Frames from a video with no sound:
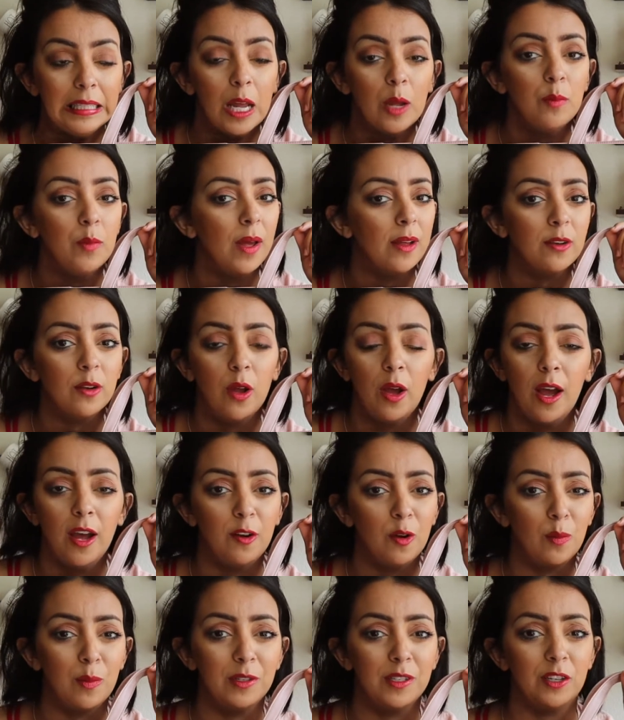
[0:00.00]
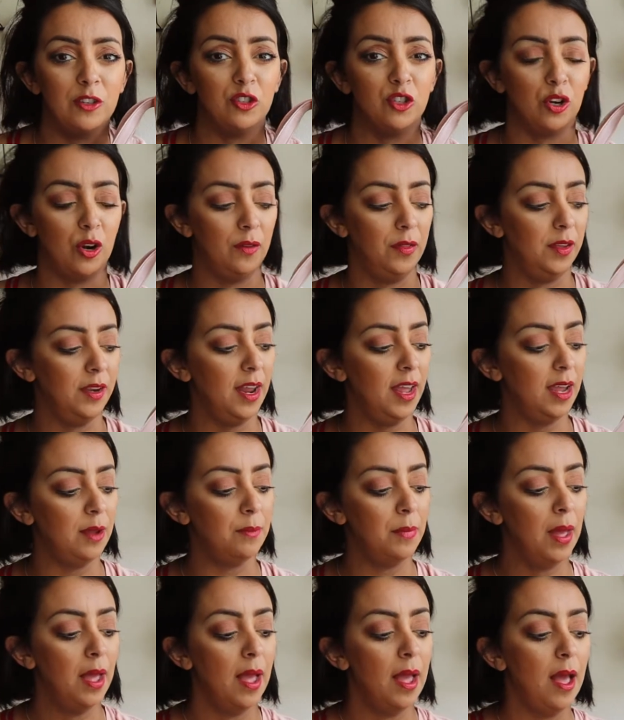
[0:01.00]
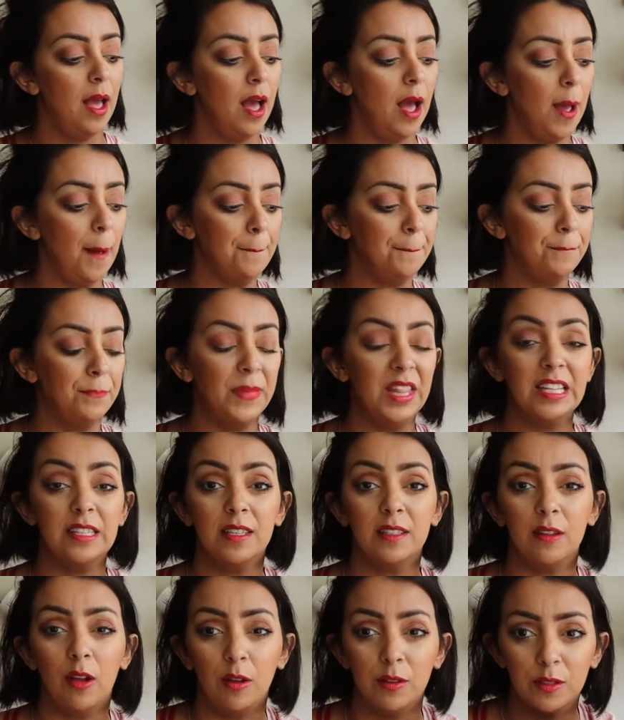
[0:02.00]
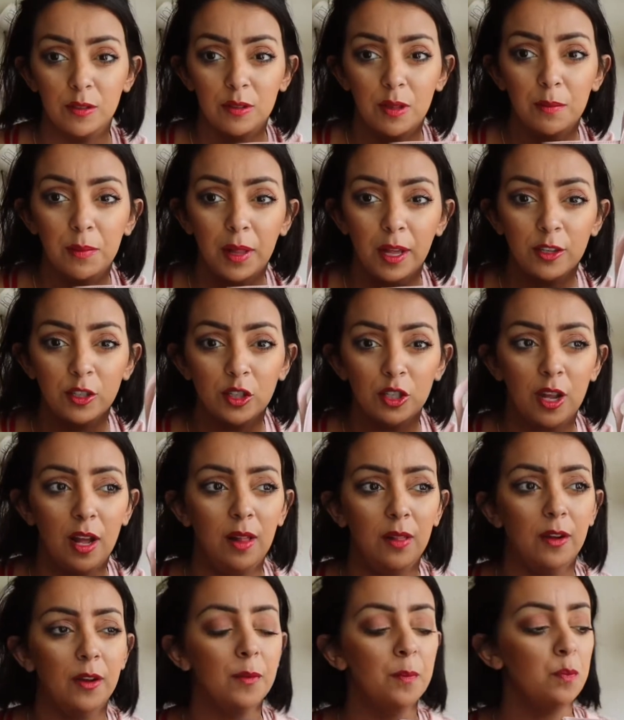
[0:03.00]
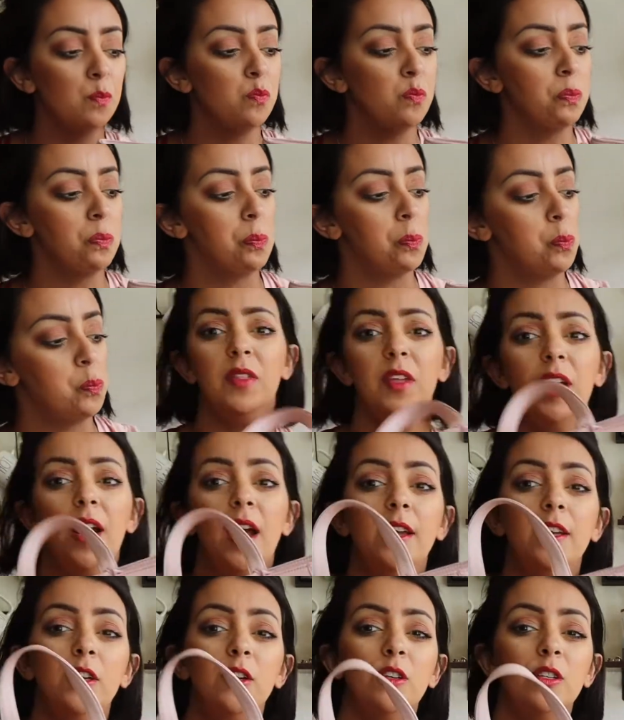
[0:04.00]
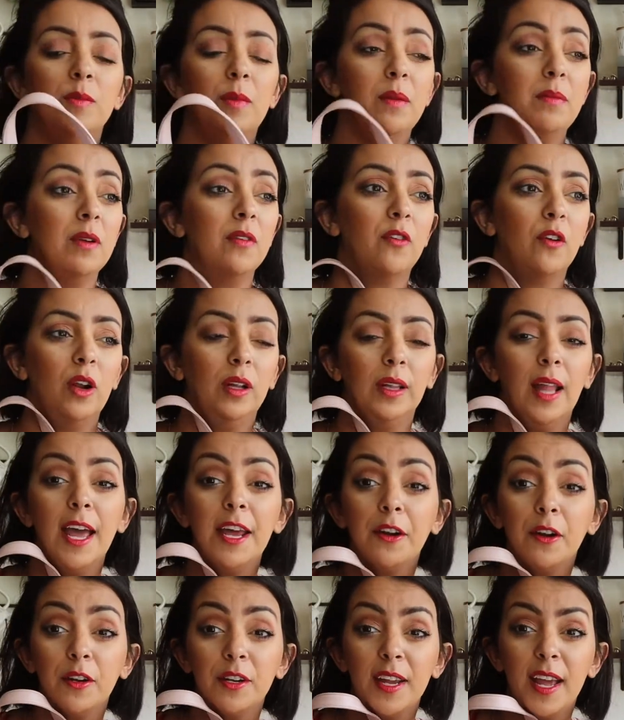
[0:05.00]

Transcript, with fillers: I'm not one hundred percent sure on the name. Um, this is also the blush color that I use maybe for a lighter